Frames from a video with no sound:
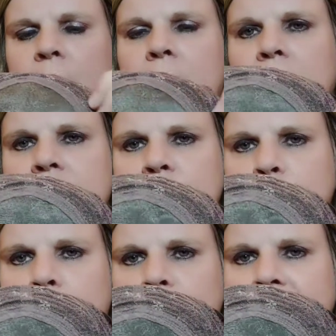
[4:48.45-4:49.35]
because this
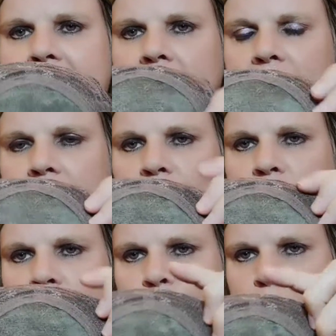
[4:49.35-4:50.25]
part's added in where
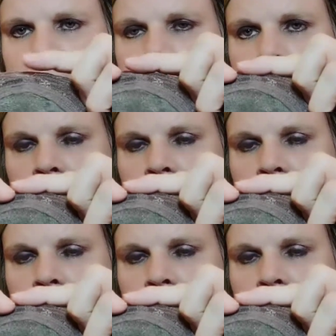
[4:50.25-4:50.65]
normally